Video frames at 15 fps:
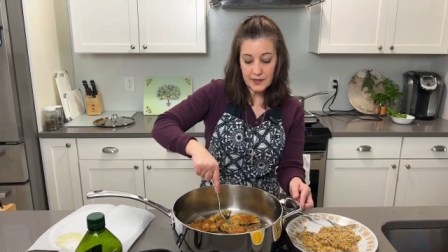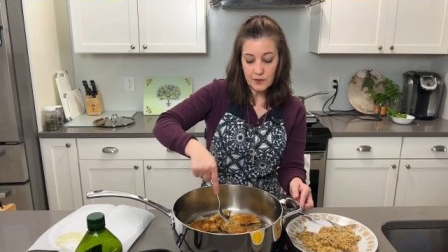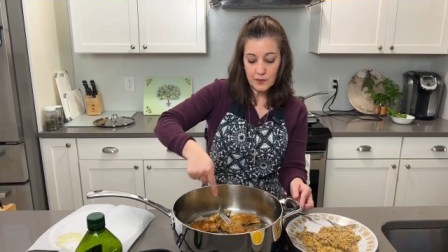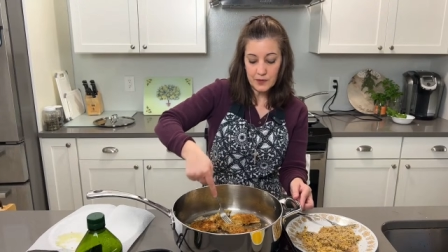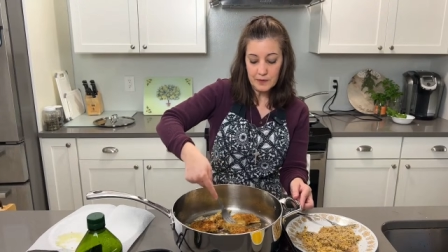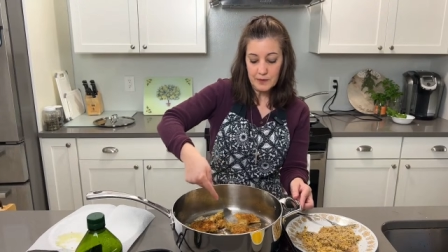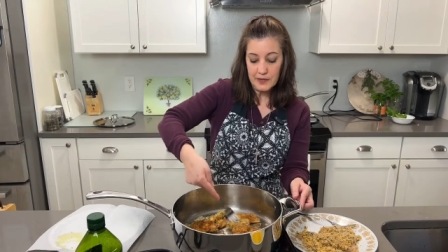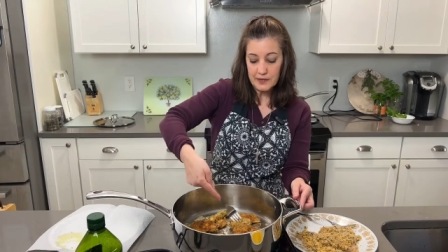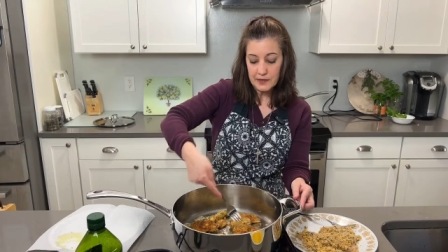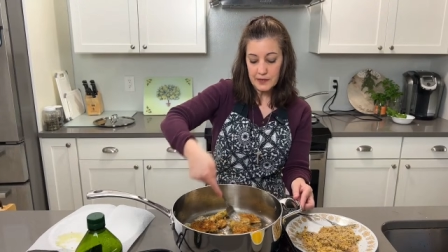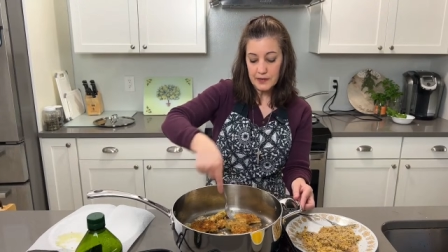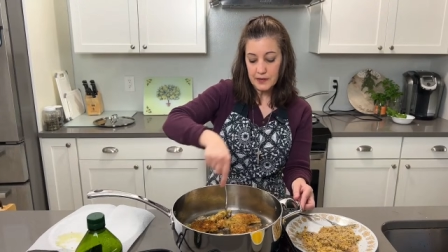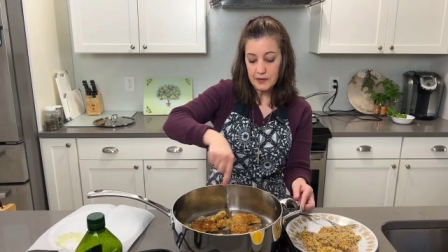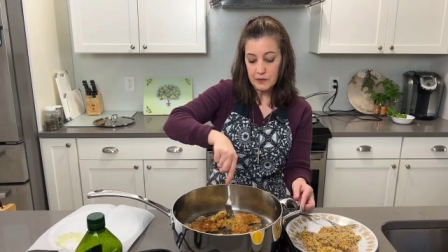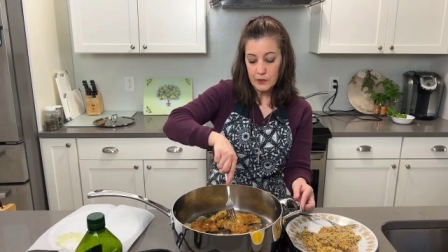saying? What am I
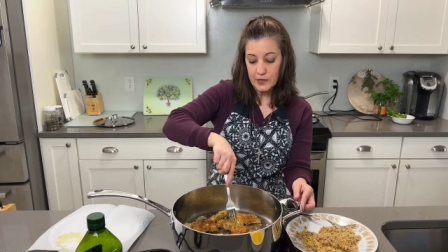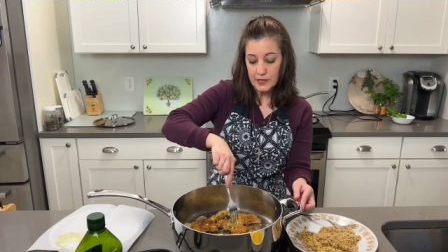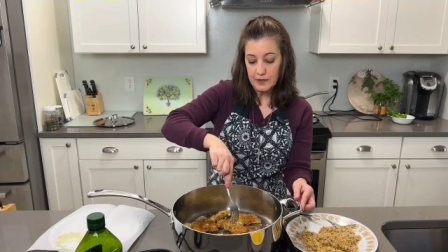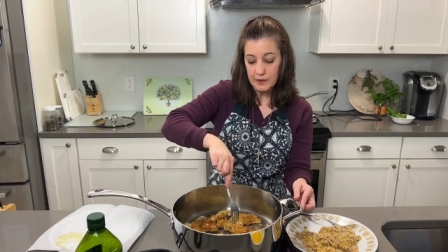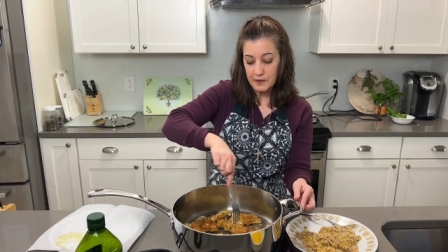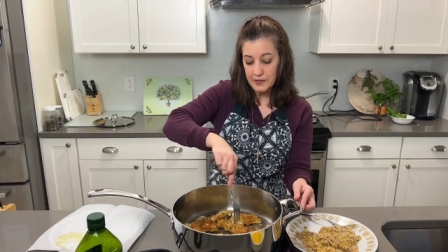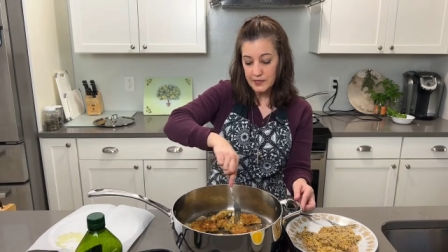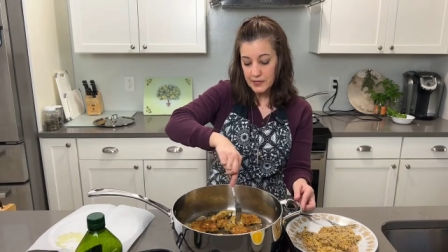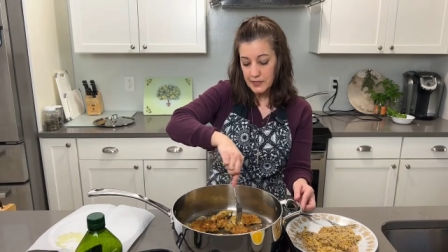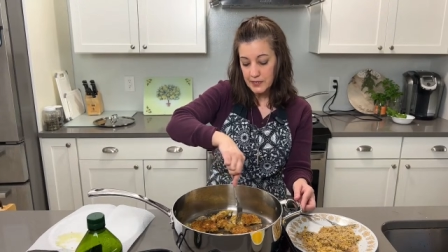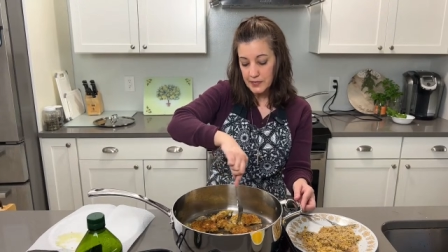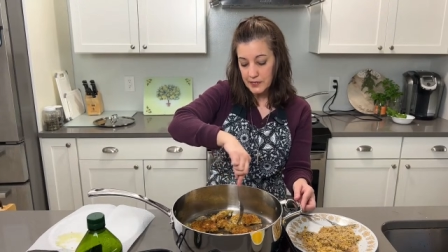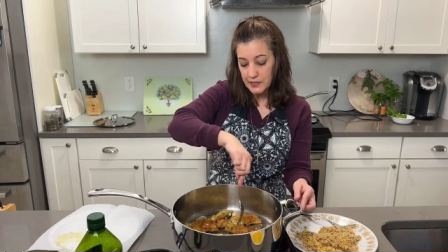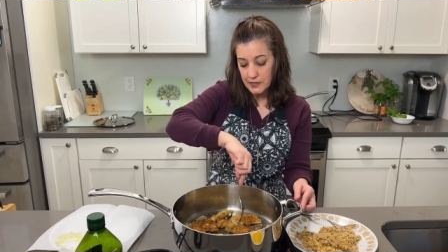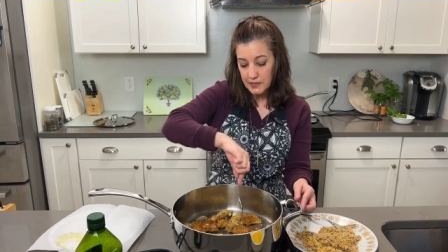saying? What I'm
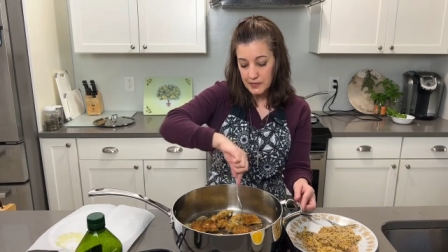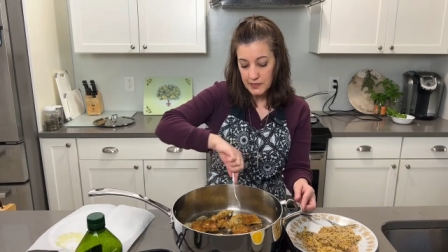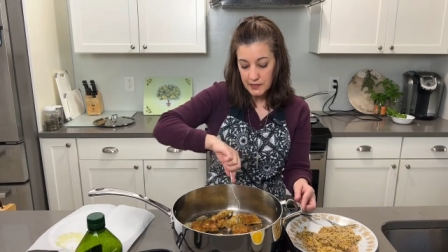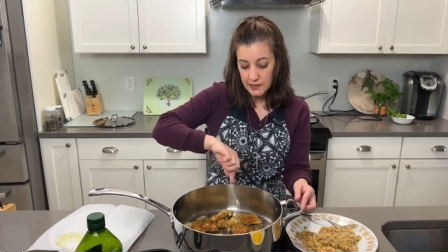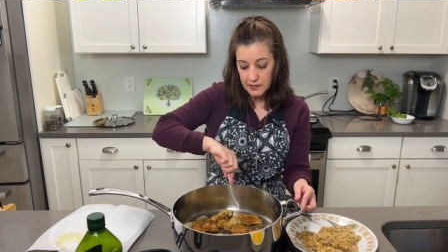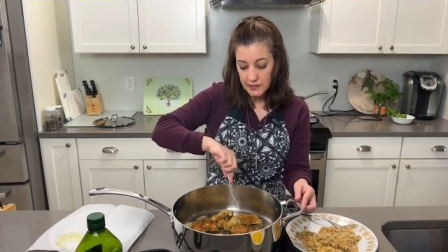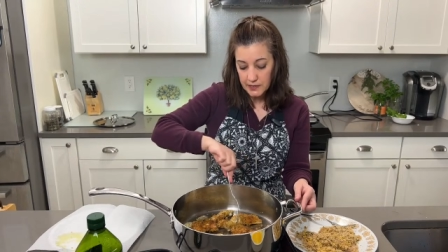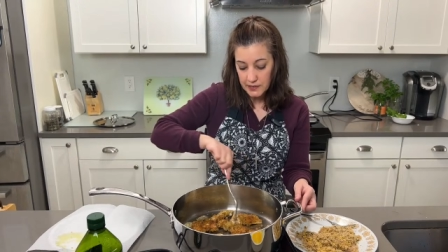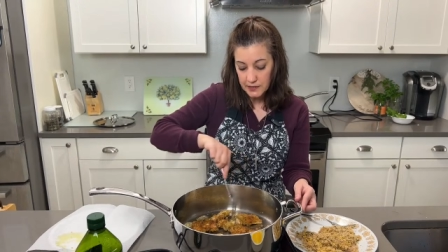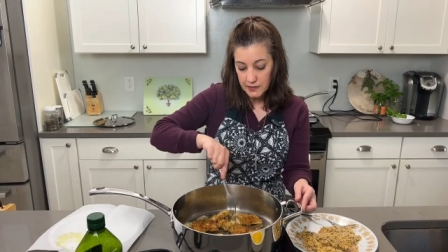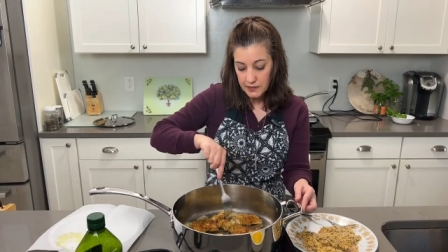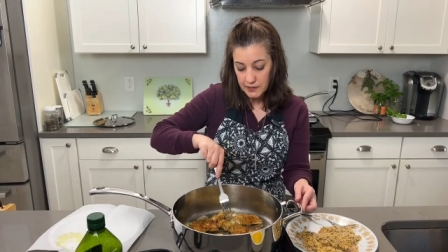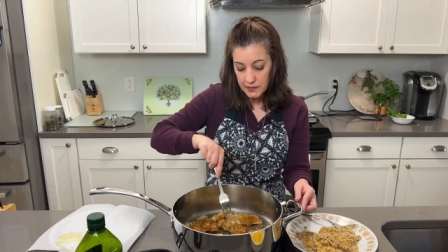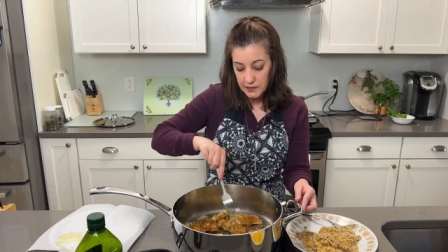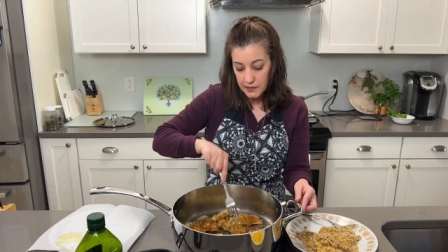saying
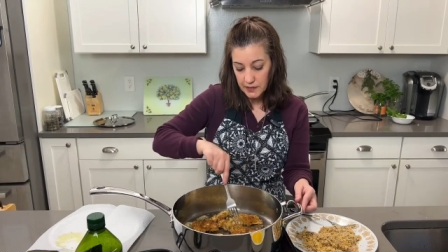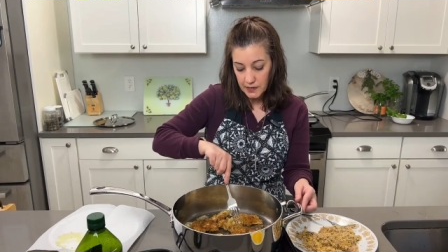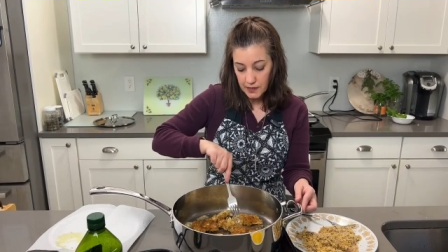is